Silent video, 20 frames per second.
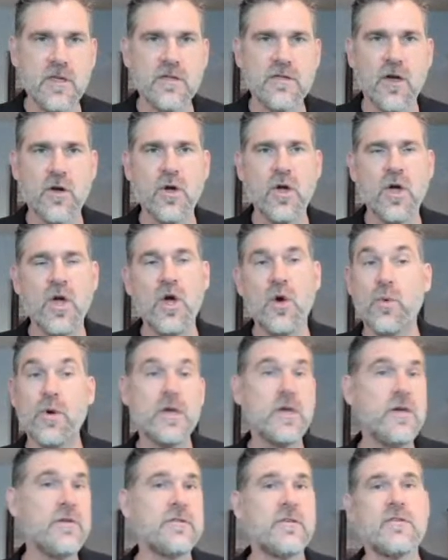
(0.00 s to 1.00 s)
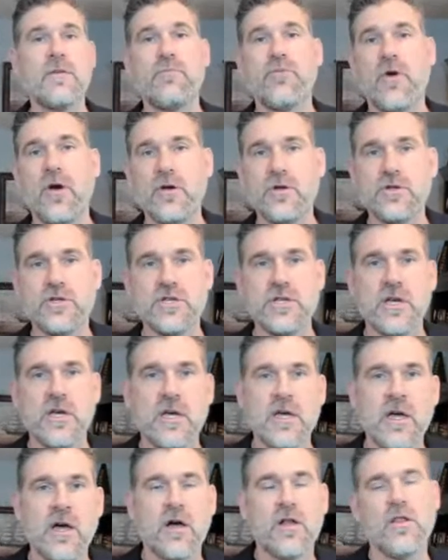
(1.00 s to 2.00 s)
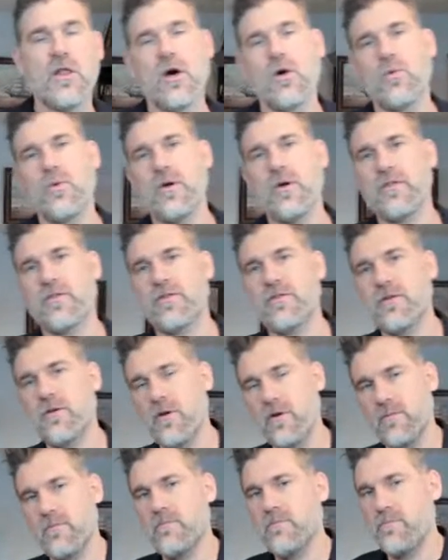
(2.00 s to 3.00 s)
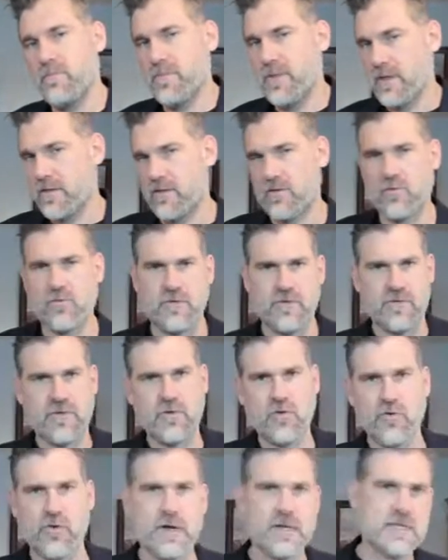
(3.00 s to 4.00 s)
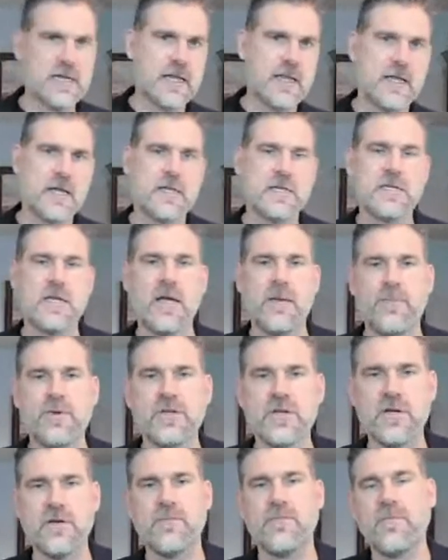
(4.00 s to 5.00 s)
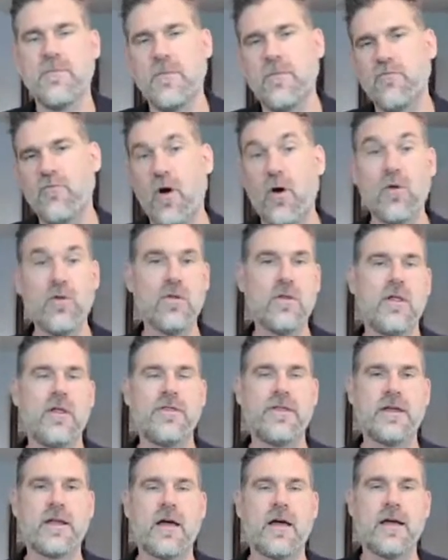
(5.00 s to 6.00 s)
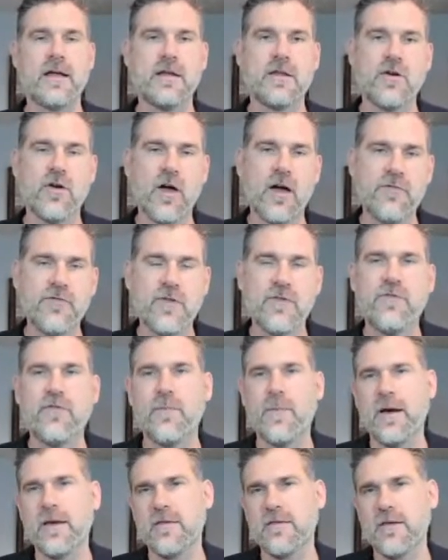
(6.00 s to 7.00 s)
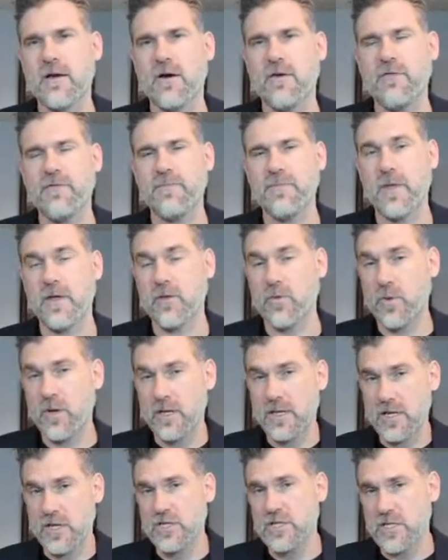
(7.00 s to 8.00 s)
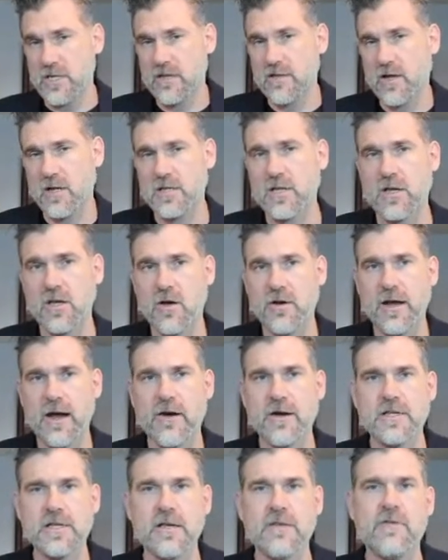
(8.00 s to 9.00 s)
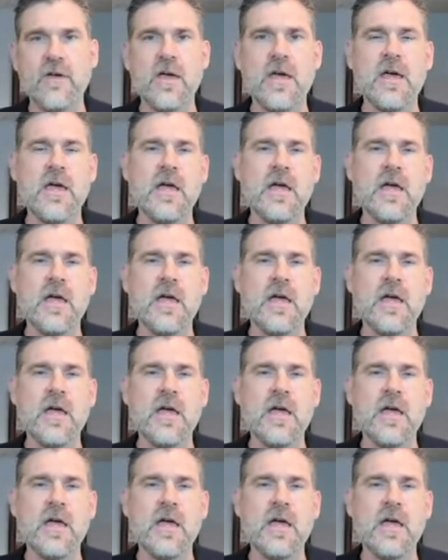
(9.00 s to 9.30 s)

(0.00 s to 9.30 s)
So we use this approach along with the sort of storytelling interpreter role that I had crafted for myself as we initially started Go Narrative